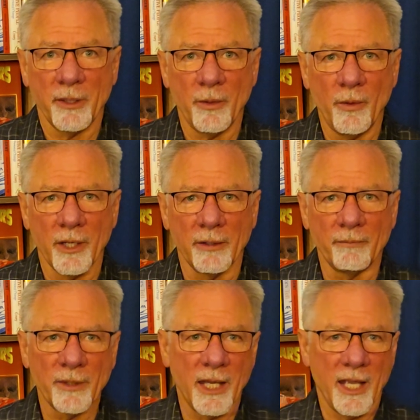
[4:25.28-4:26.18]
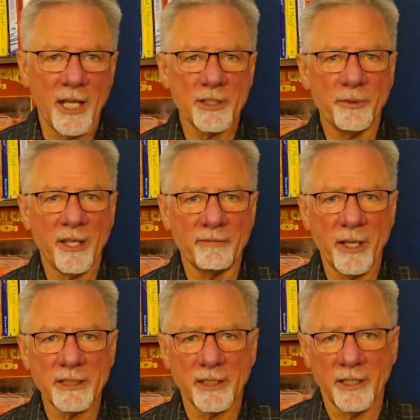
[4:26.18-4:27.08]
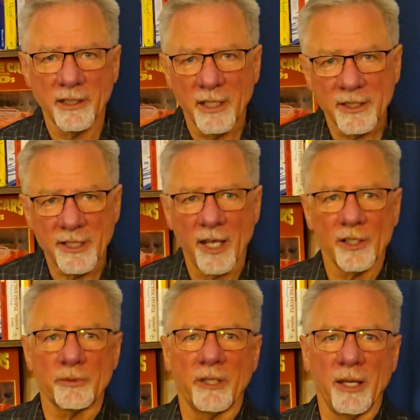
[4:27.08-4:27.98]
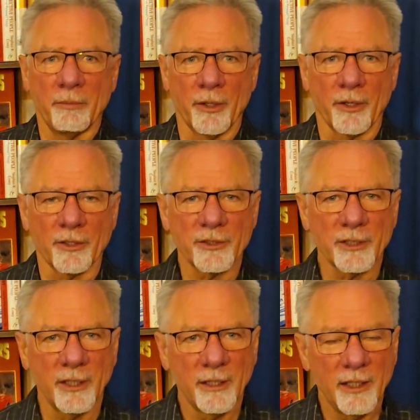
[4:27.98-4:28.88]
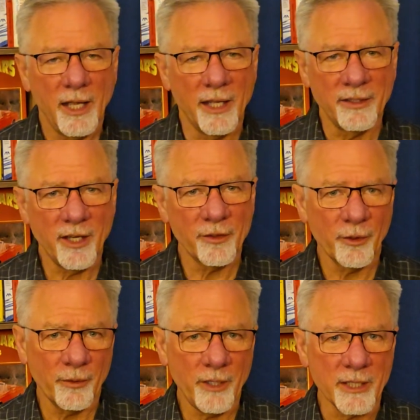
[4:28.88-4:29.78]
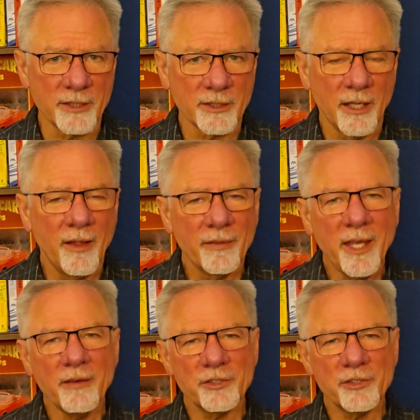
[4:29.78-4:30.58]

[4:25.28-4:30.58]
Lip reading: a coin. Heads we have Mexican, tails we get burgers. And the other agrees. They have